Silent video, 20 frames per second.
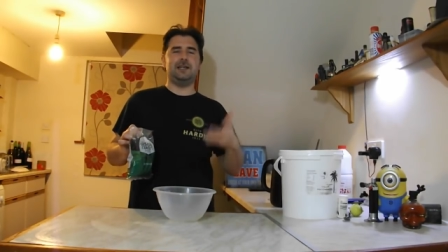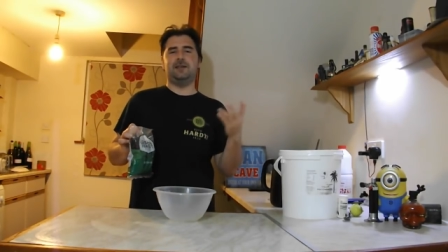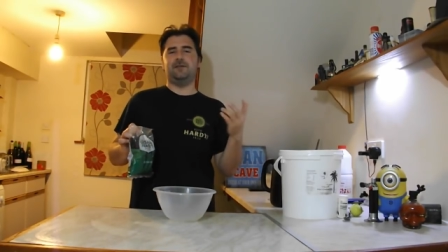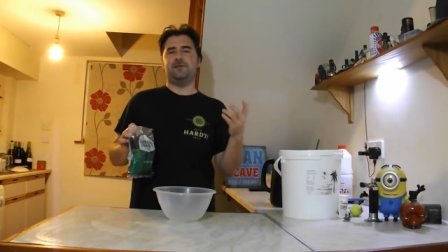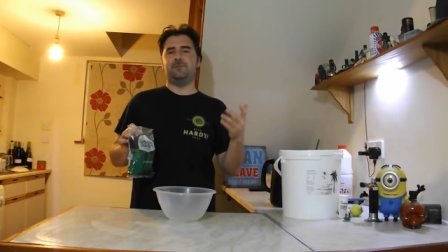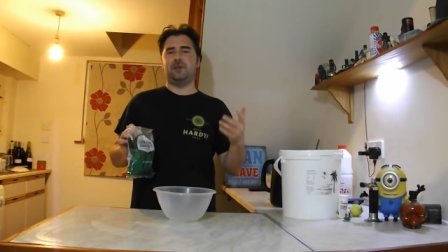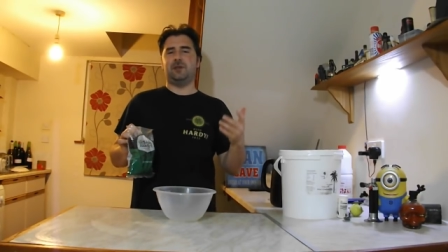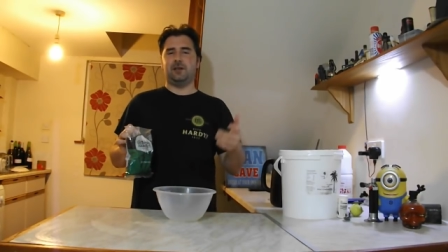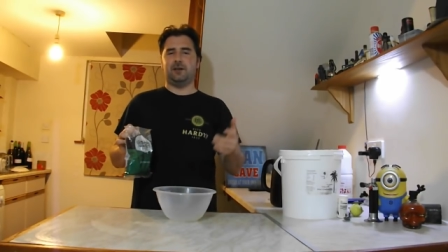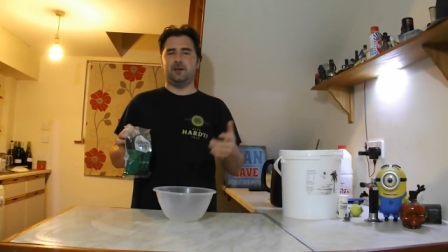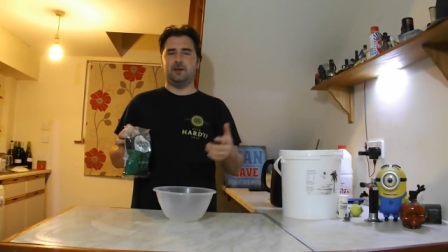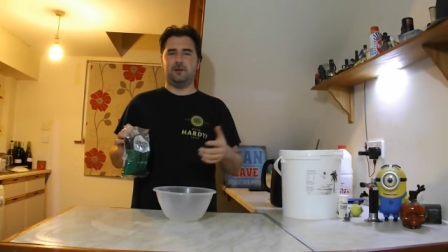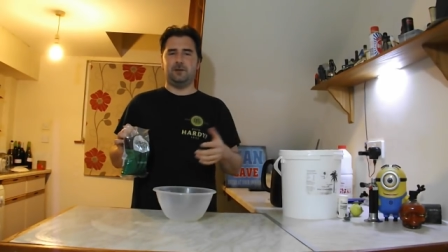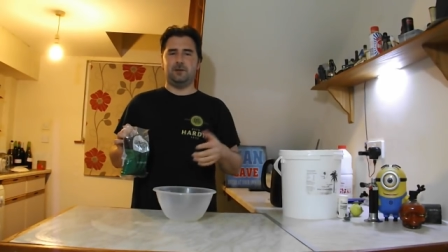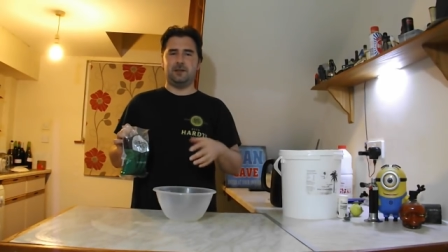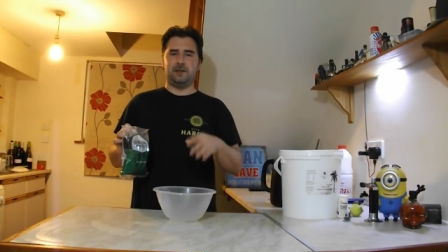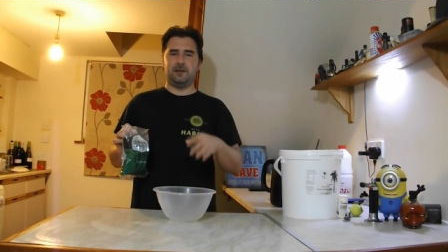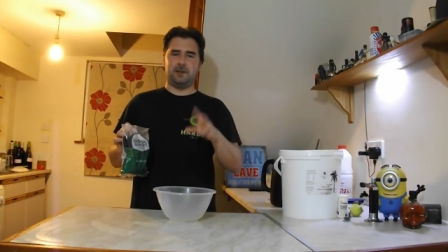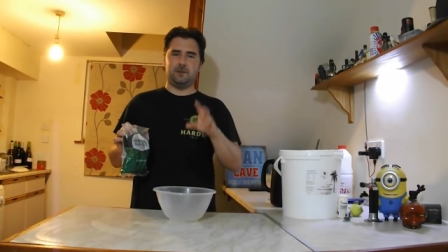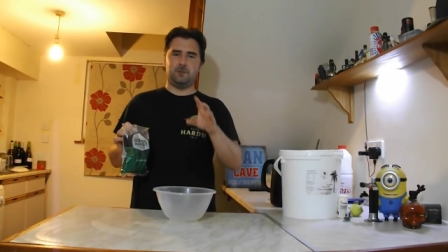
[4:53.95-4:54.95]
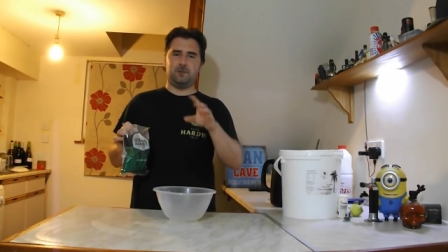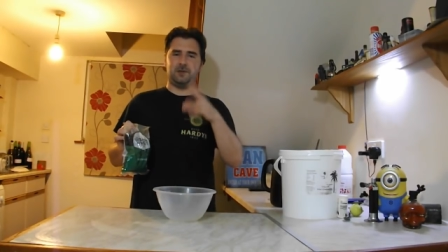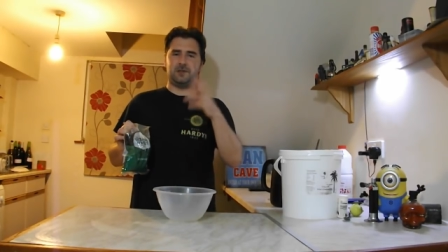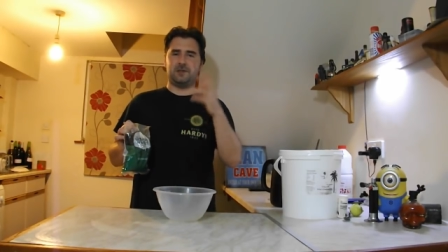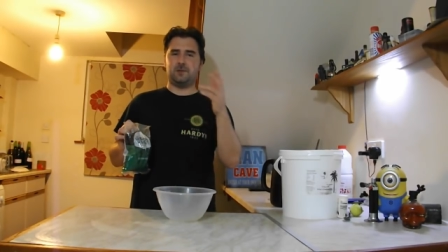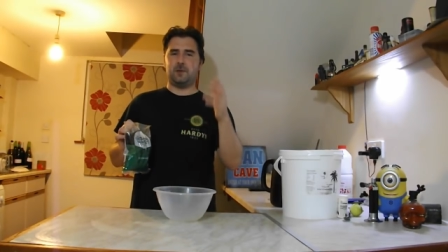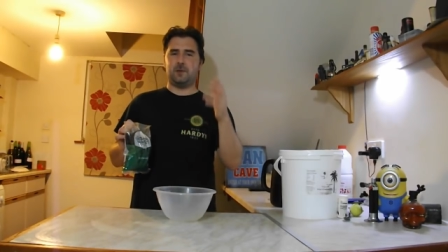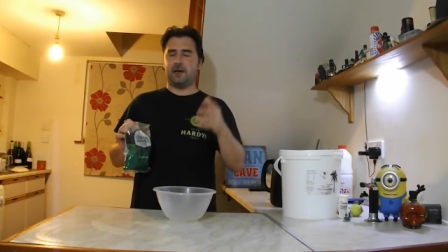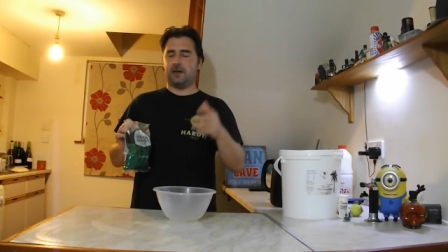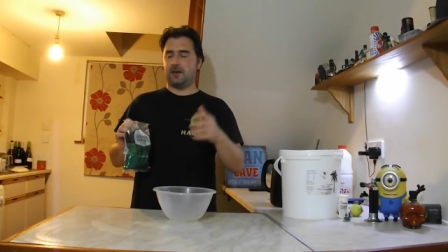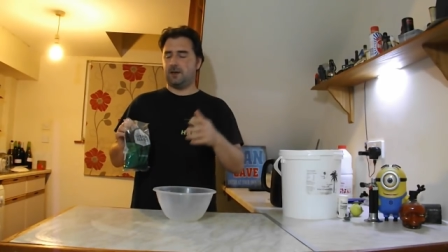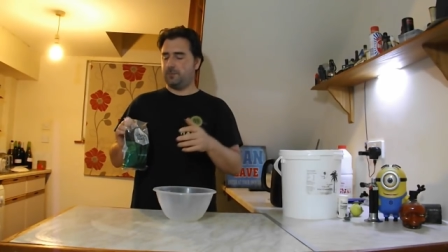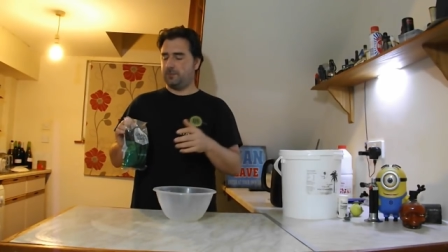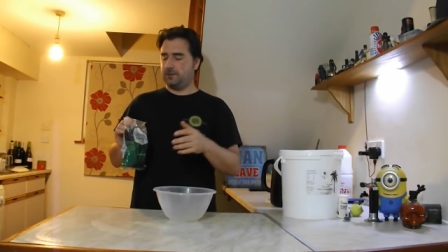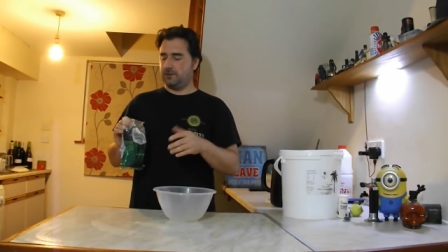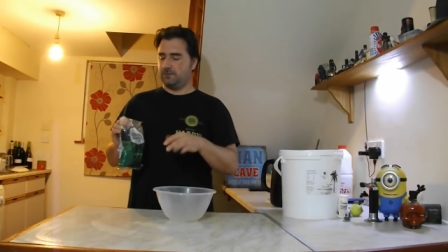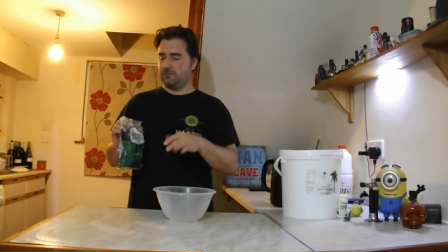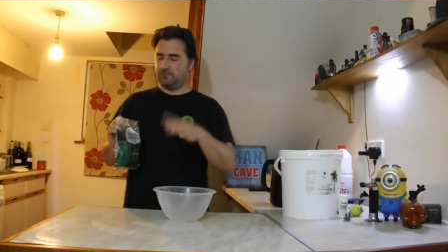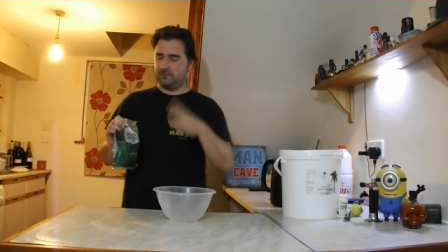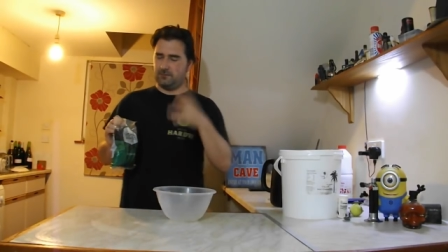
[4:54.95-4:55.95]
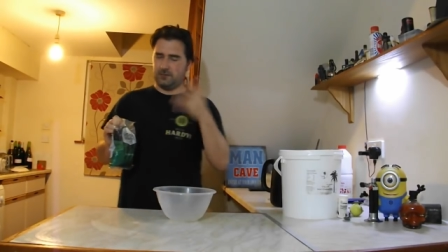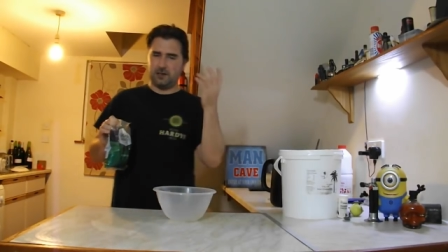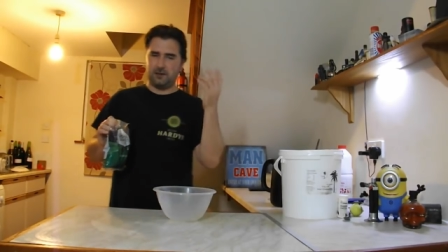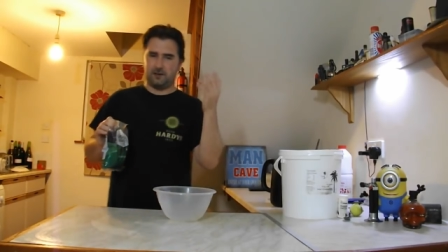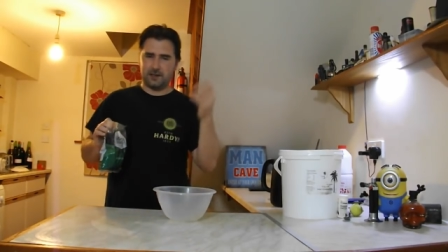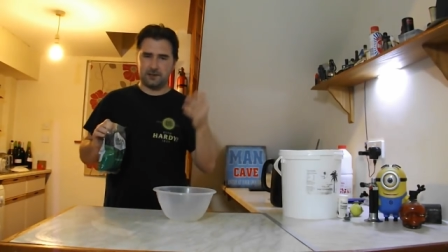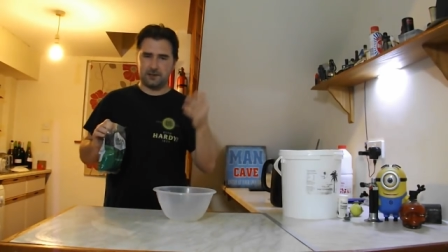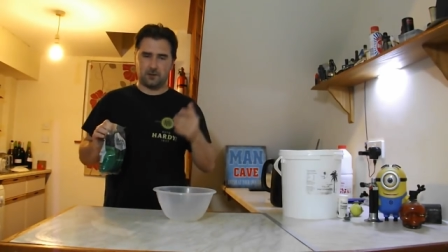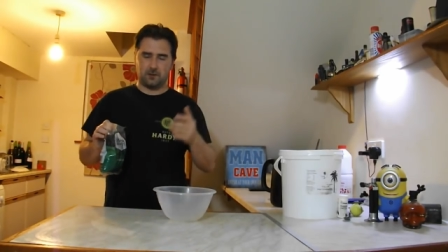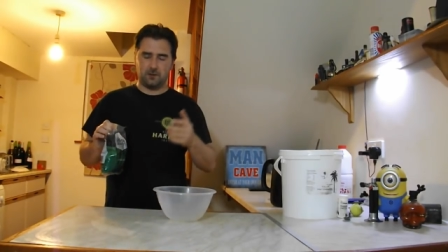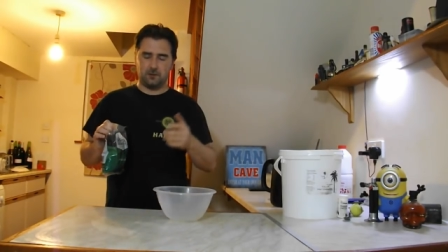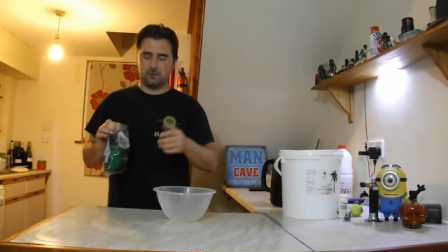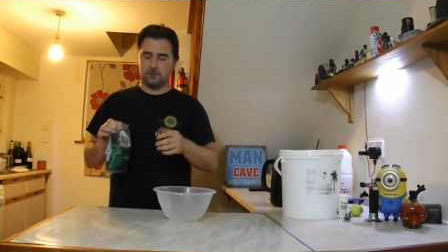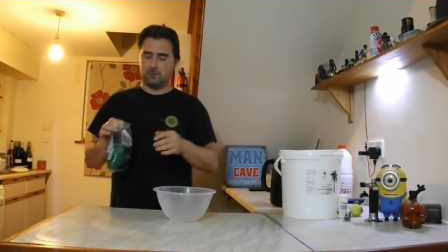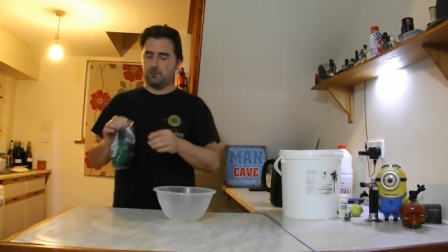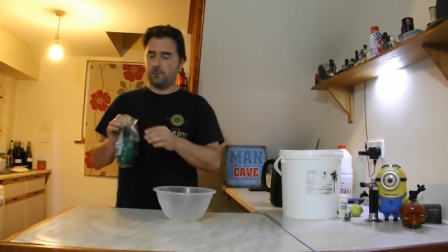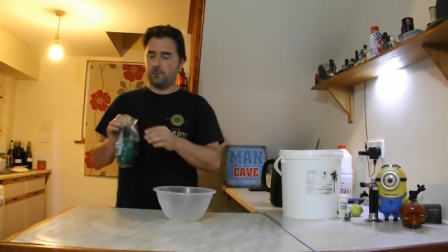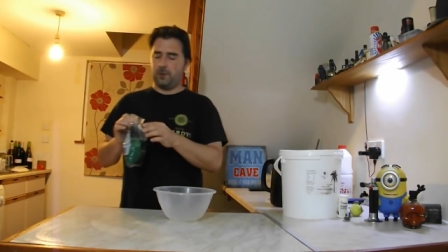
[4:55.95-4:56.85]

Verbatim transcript: leave them alone and they will swell up, and you know, that's cool,